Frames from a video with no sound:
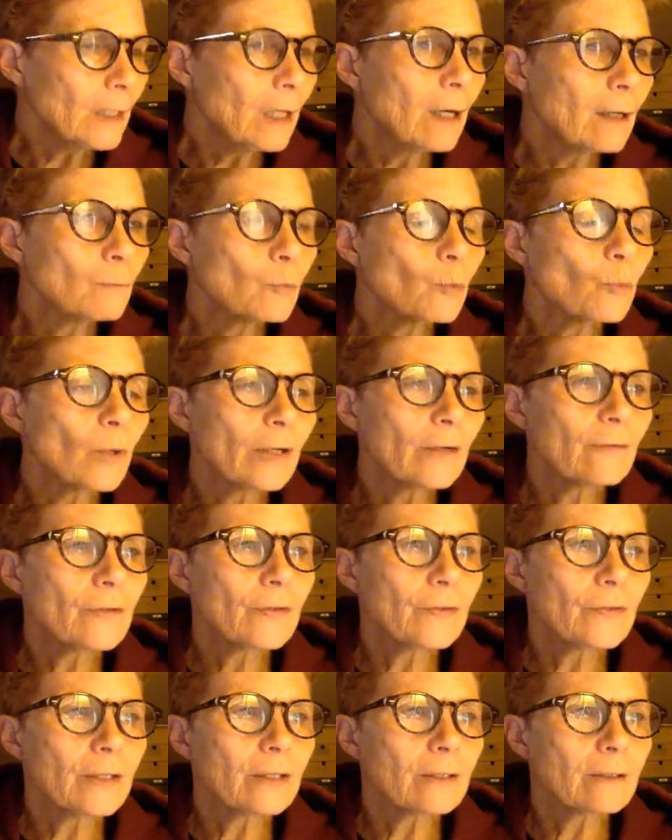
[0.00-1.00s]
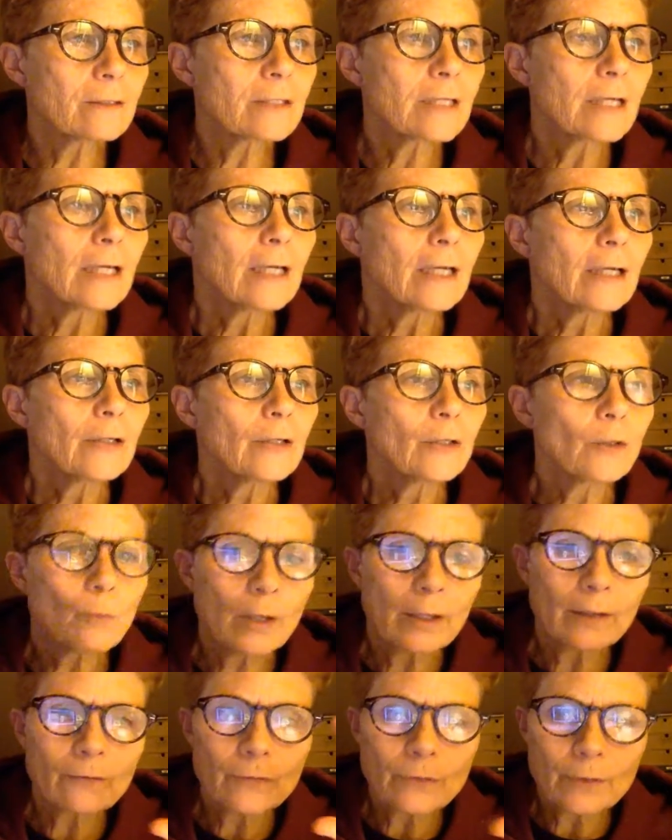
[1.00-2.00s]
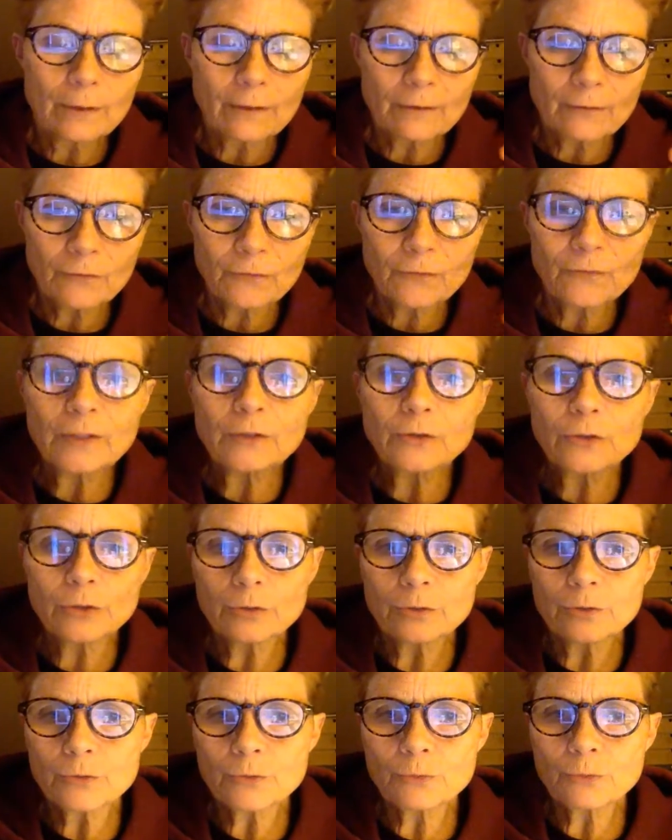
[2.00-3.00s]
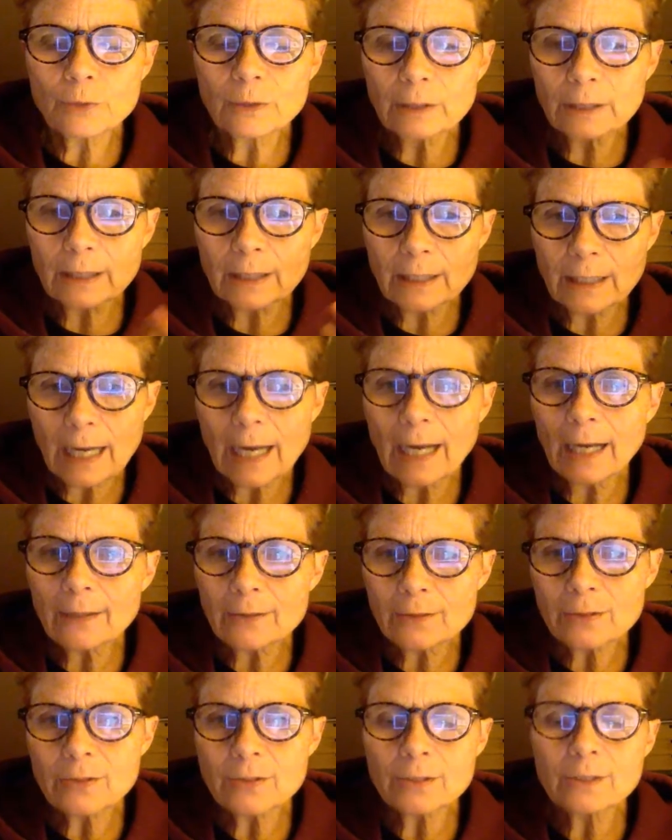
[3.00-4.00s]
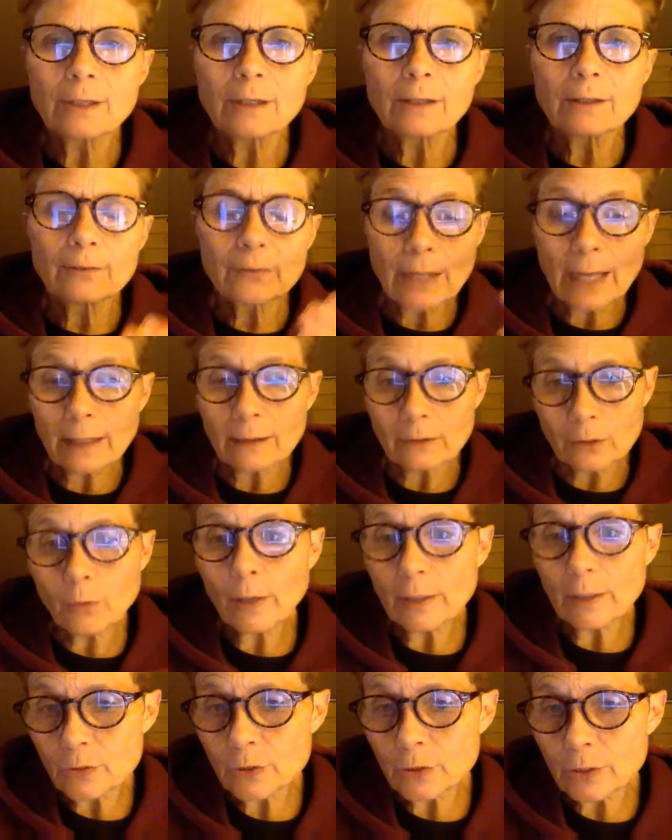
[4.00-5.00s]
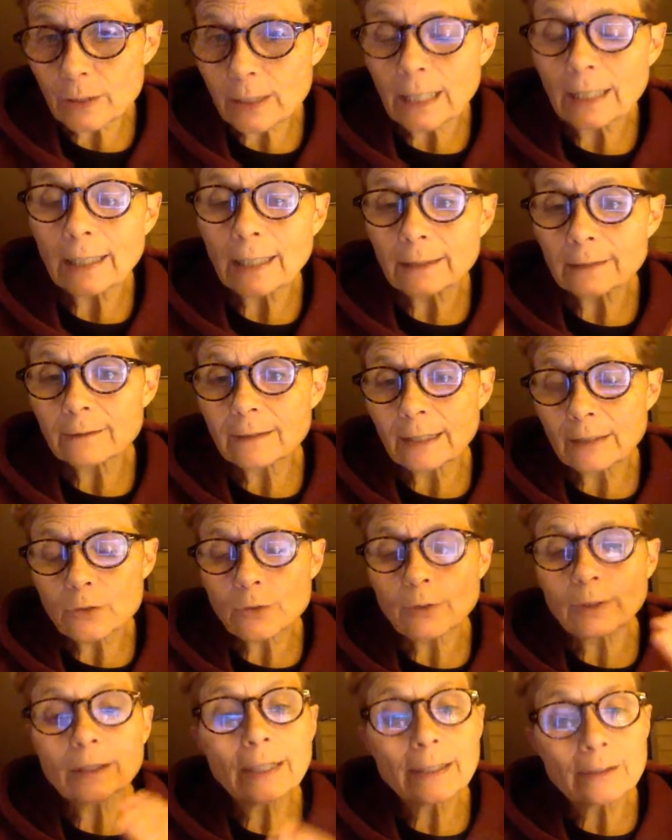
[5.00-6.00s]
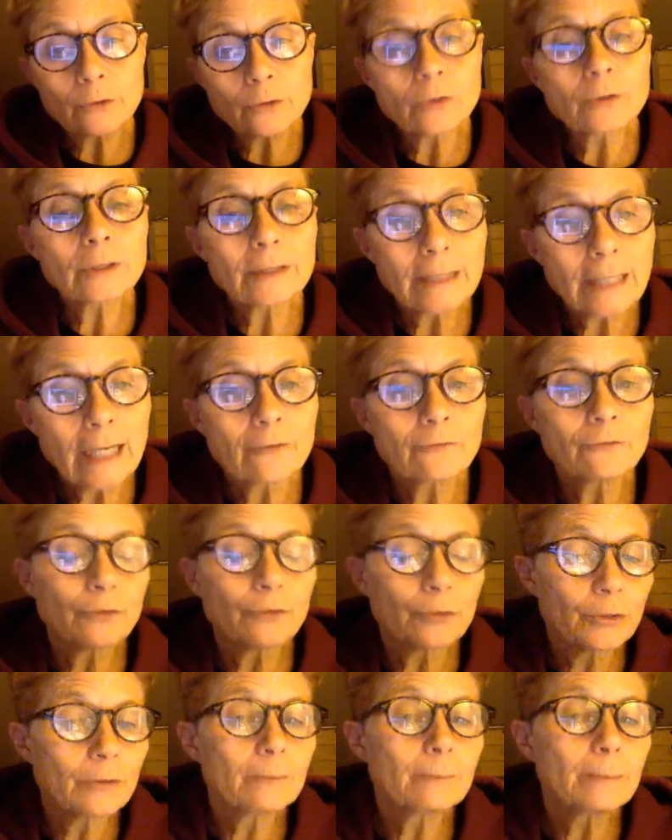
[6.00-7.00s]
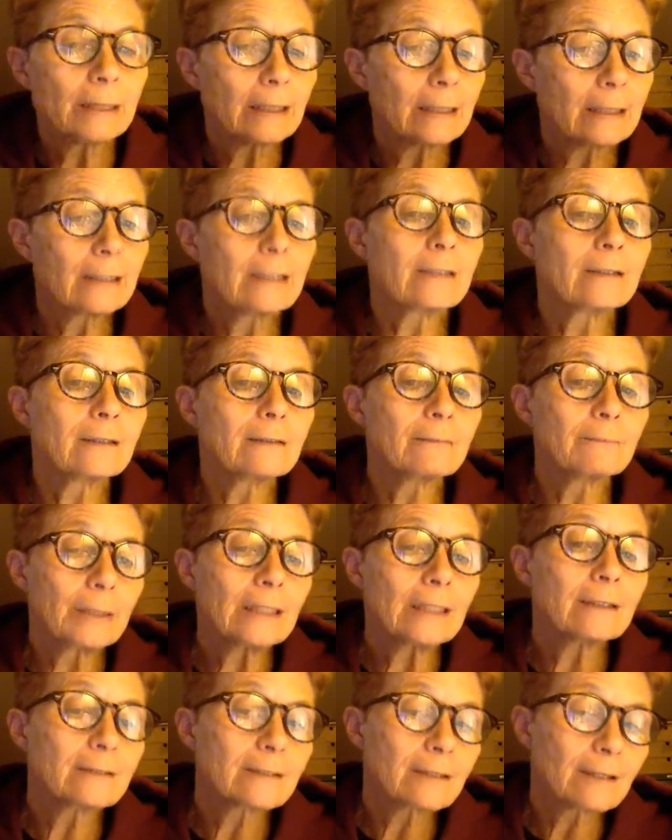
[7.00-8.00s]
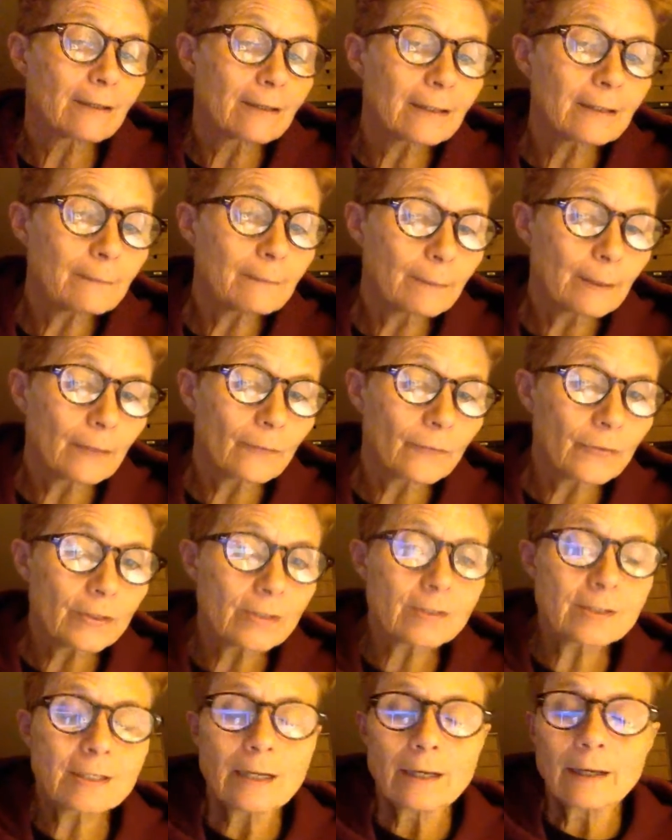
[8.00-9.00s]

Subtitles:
one of the things, one of the features really asks that question, and so I'd like early on for you to begin to think about this,